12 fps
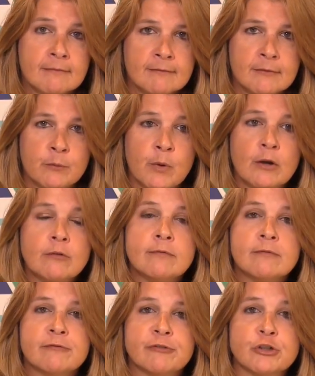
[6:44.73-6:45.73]
Well,
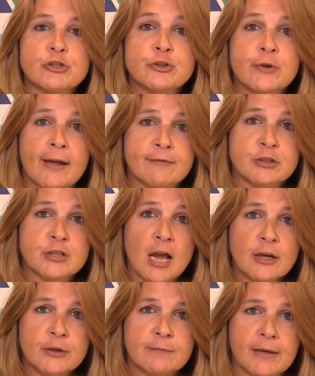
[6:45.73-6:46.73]
first you have to
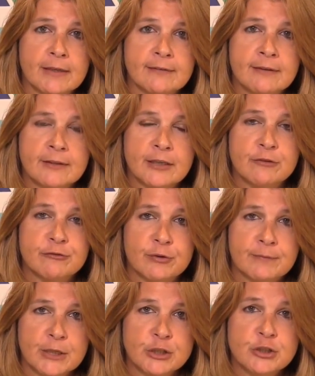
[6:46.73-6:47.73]
document the
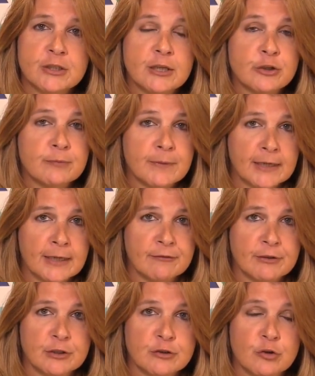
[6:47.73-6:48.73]
information that you've been
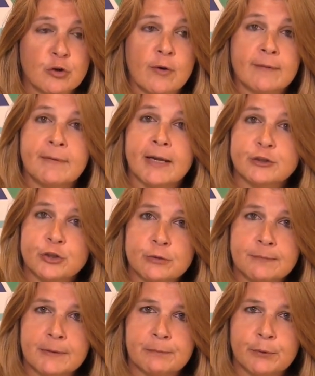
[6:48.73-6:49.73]
given. So going back to your
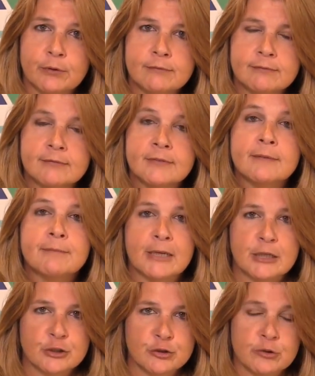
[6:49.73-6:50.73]
people,
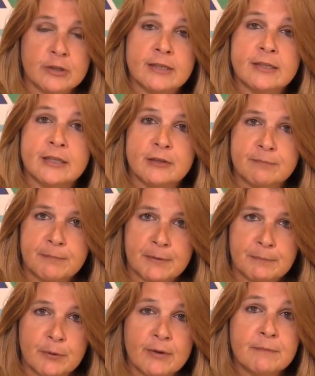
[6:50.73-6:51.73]
making sure that the
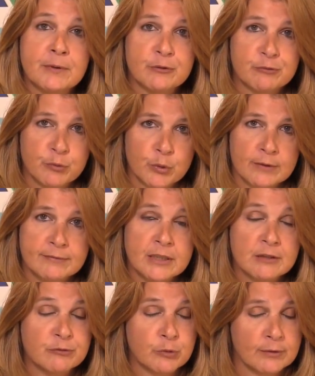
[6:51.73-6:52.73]
people have been informed and
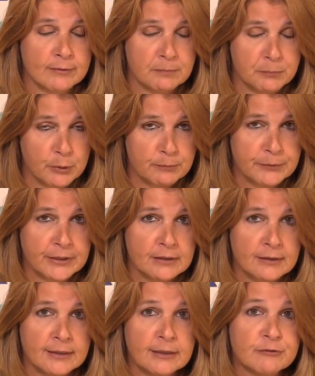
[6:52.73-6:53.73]
informed
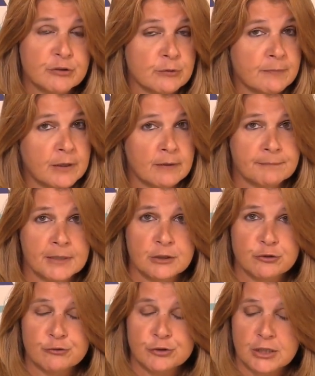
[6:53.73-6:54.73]
appropriately if there have been
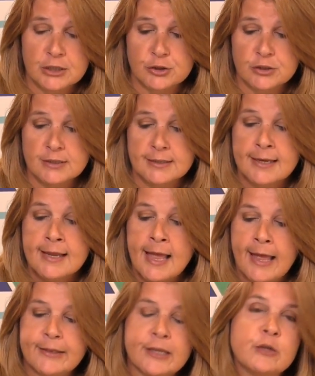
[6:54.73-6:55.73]
updates or changes,
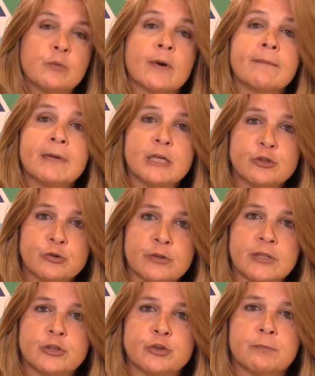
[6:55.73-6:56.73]
and then you want to make sure
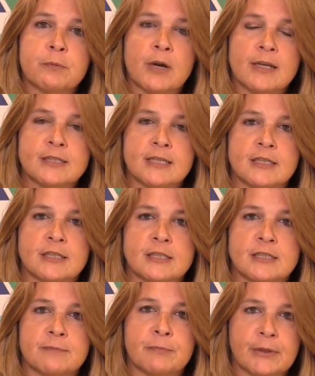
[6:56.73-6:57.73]
that your process
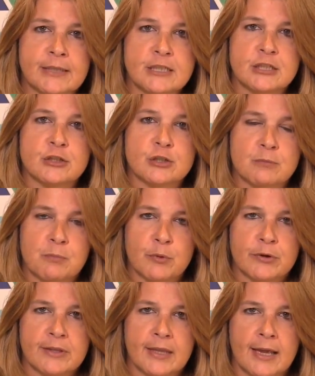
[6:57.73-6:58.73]
is in place to
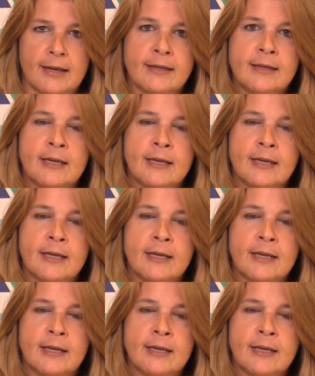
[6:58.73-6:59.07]
support that.